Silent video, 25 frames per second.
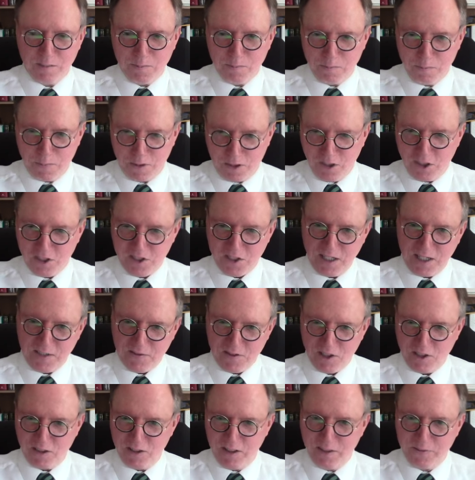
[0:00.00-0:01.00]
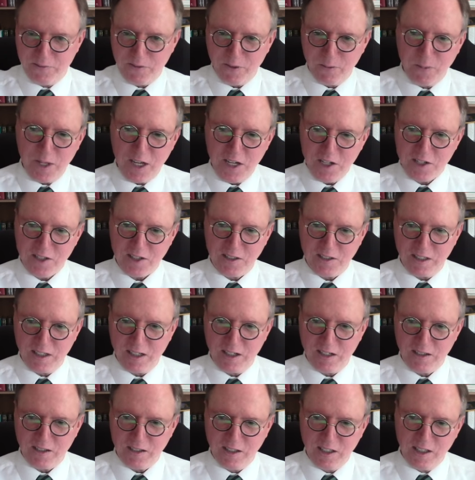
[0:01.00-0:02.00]
because you have certain information
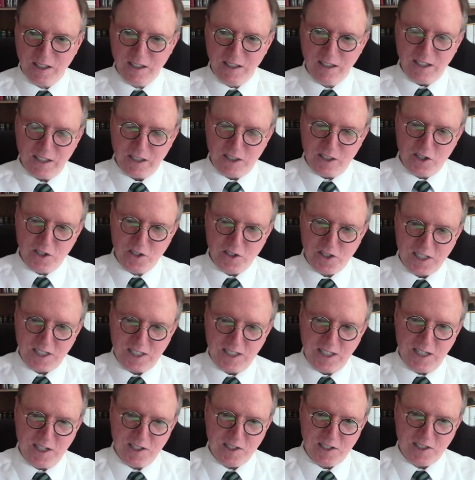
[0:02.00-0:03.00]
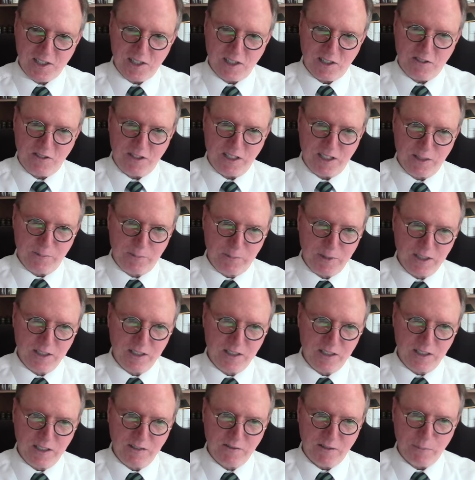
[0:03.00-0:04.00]
there that goes against the
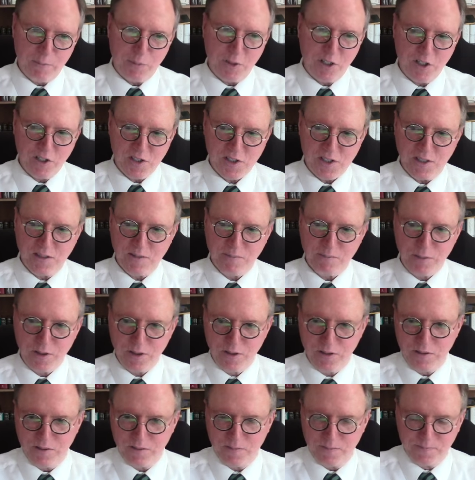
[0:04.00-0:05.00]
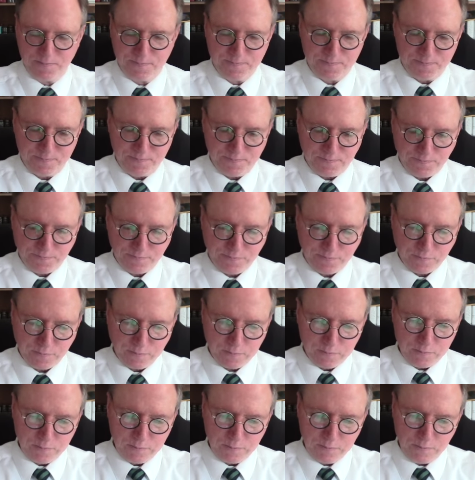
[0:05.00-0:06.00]
credibility of the person, Putin.
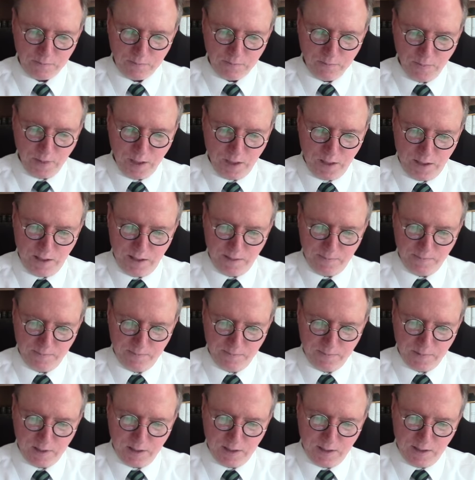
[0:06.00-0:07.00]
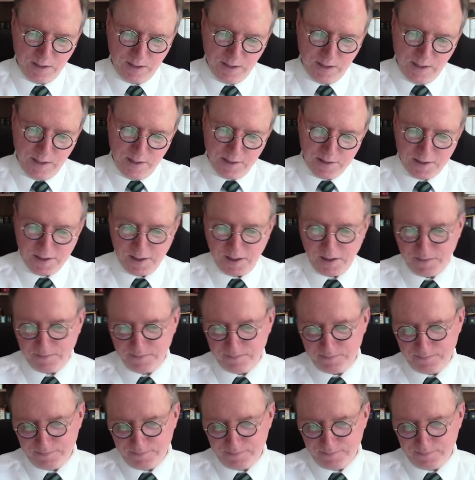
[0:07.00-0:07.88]
Um, so